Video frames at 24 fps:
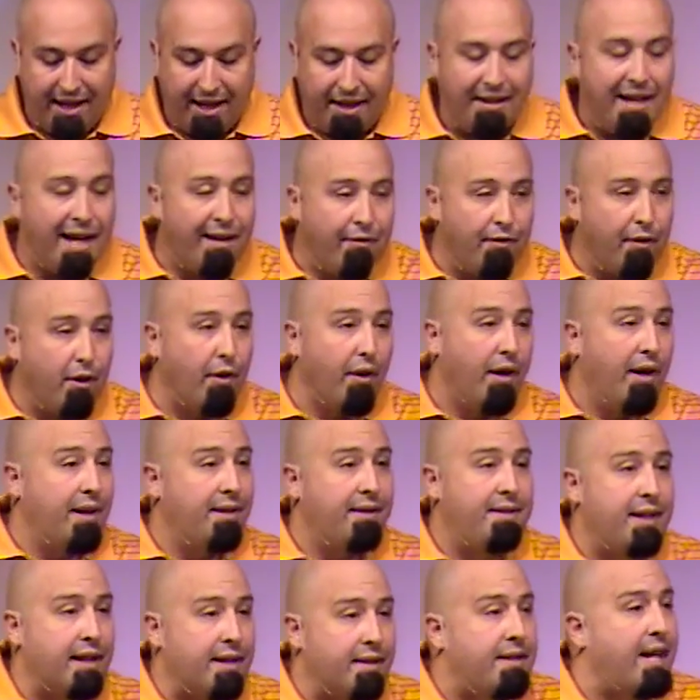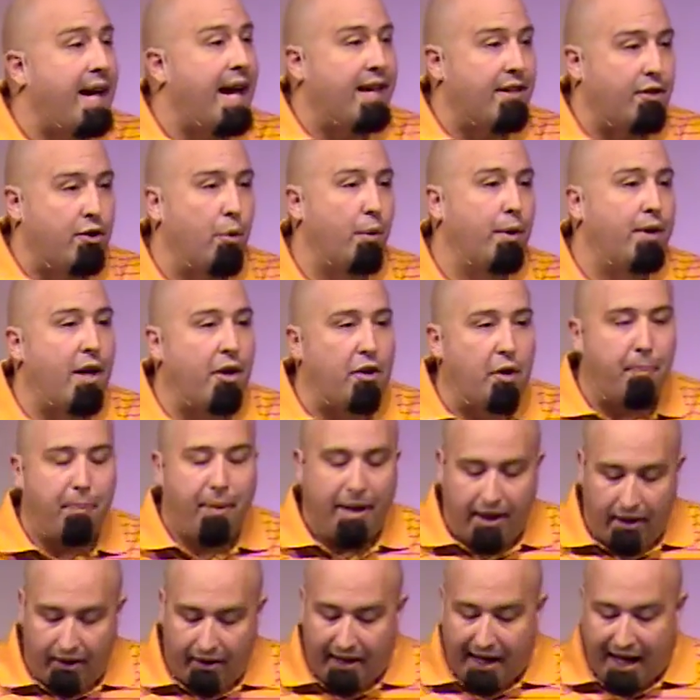Never dictate to another
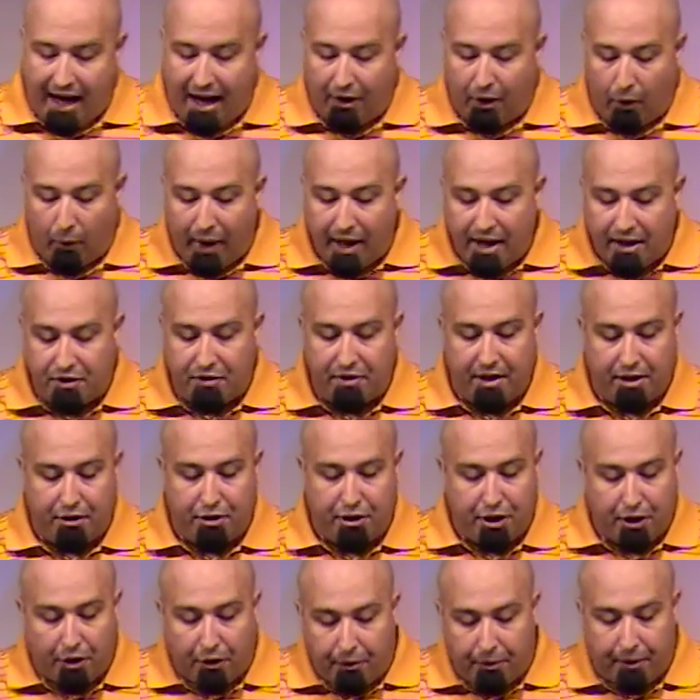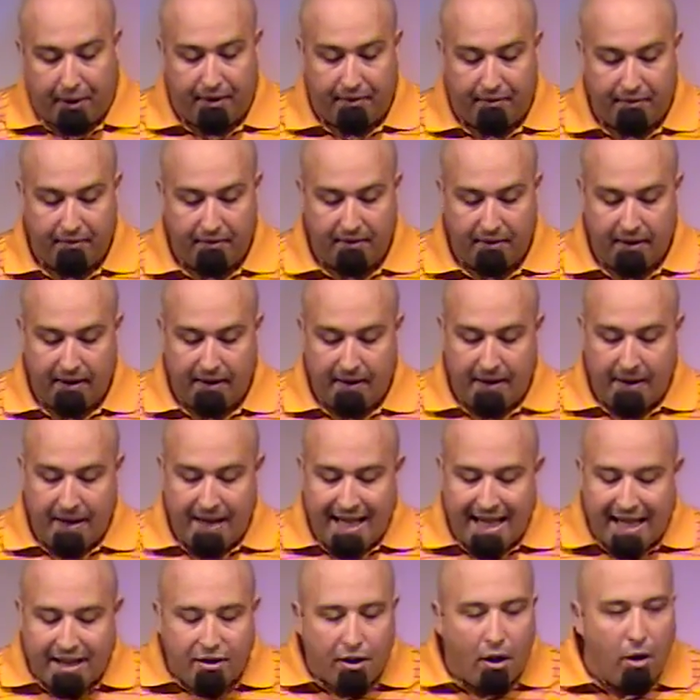parent how to raise their children.
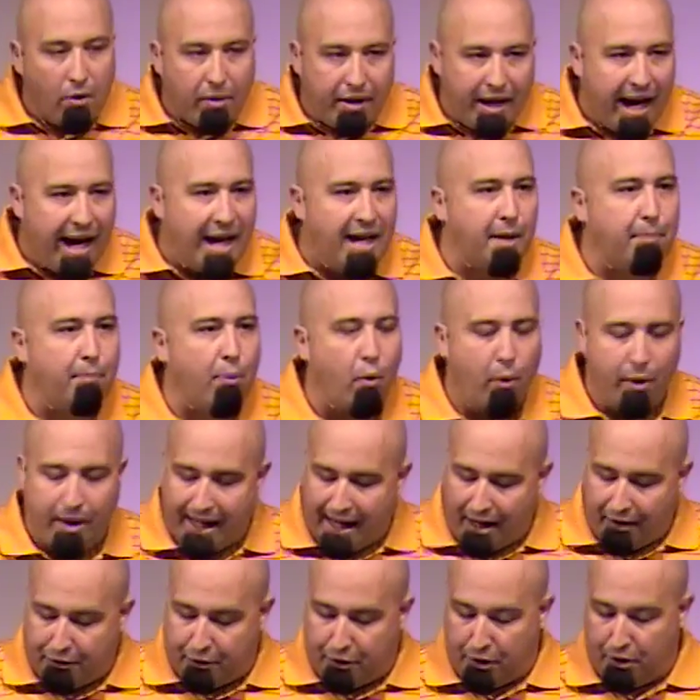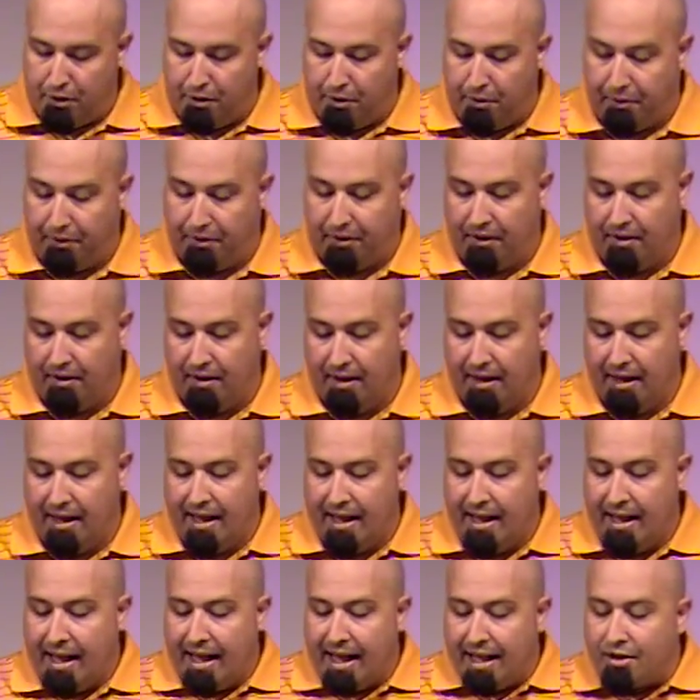It's okay to point out truth.
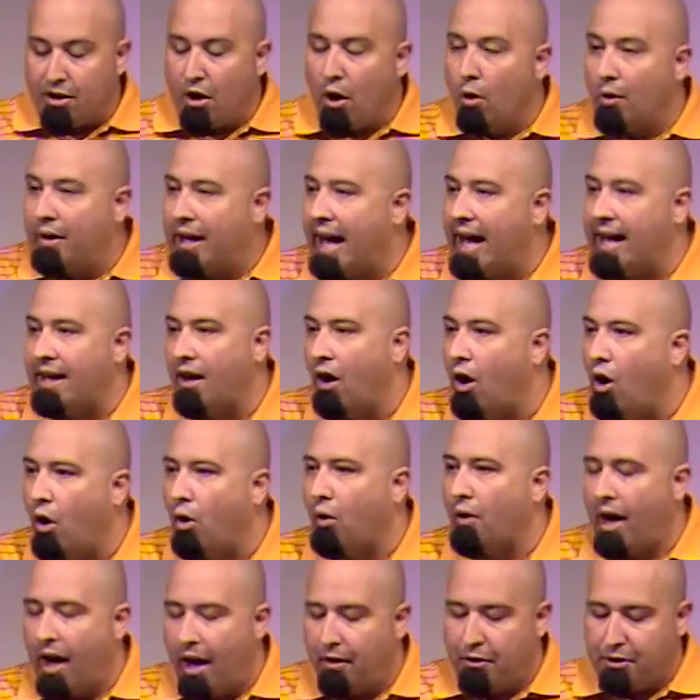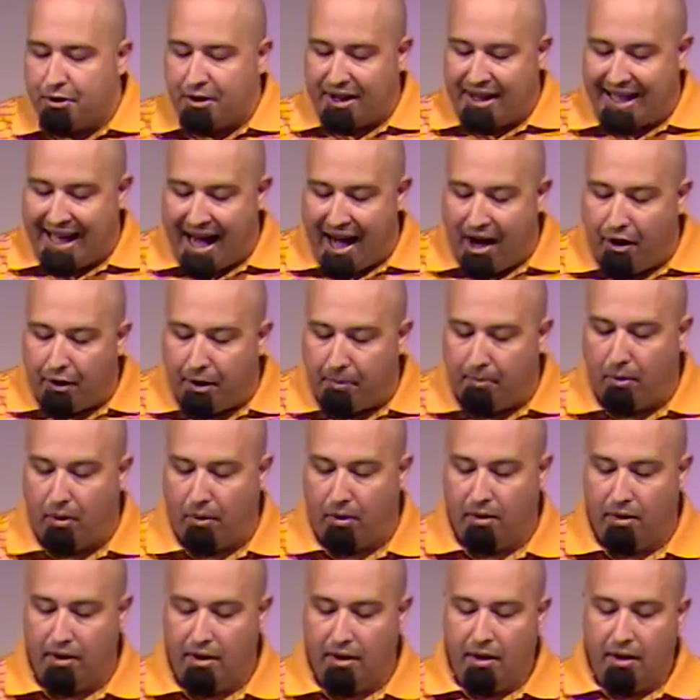It's okay to hold others
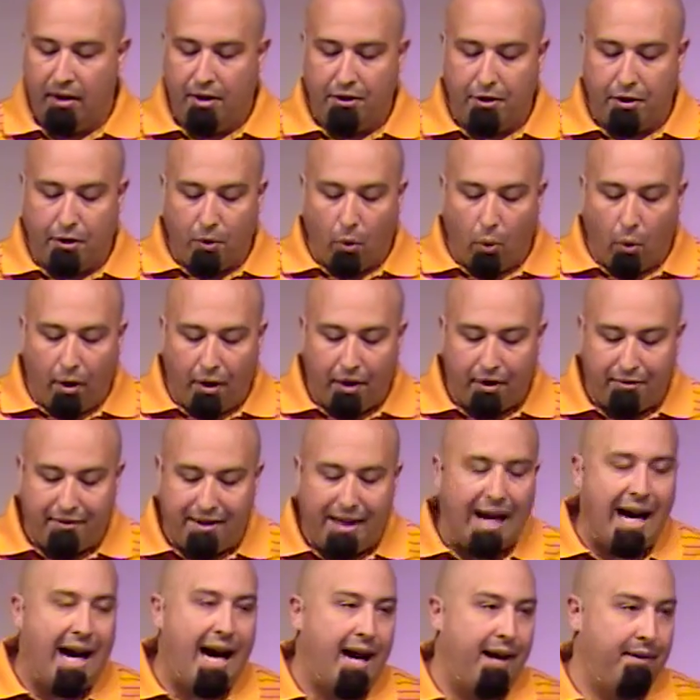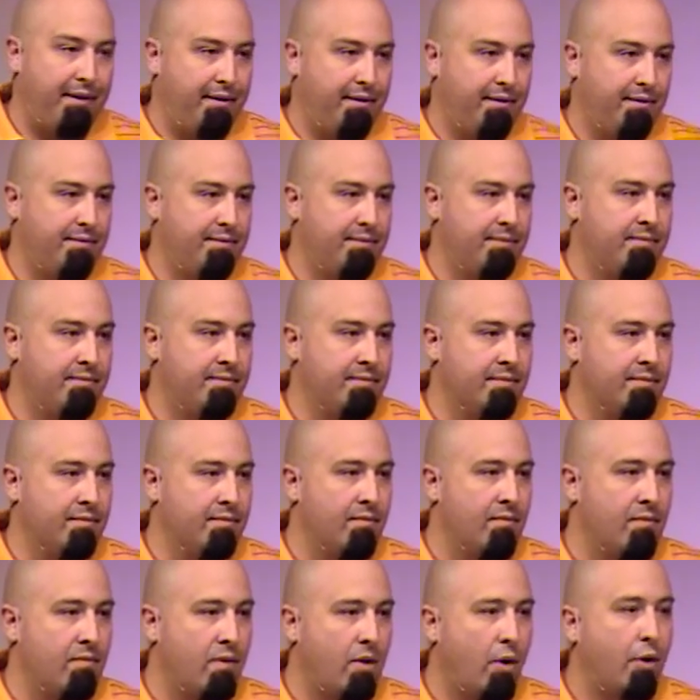accountable to the Word of God
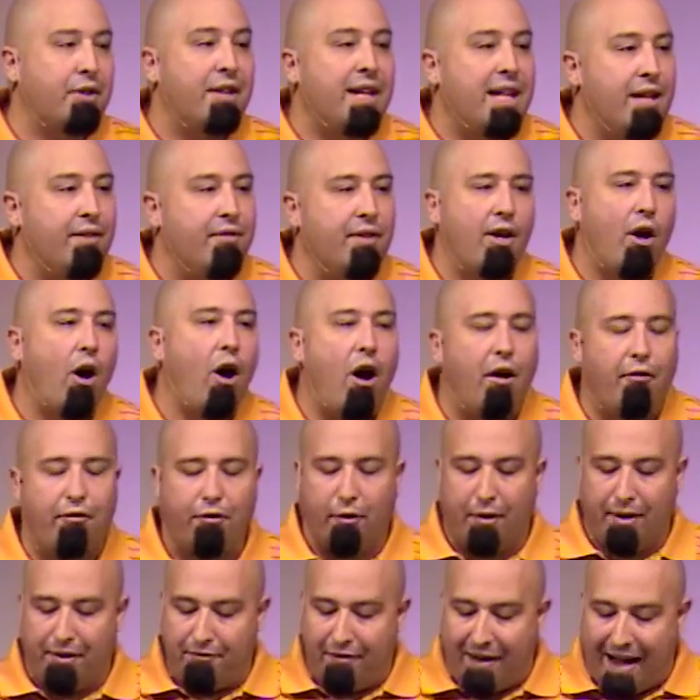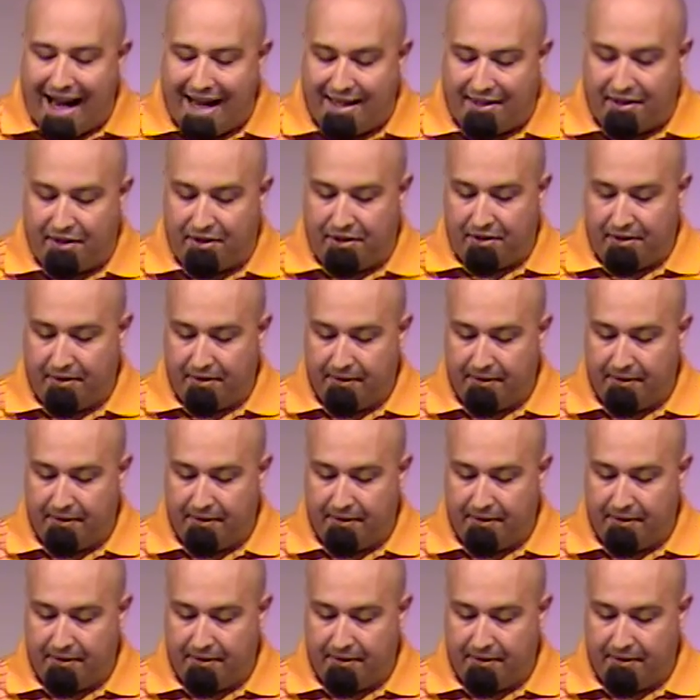or to even offer advice.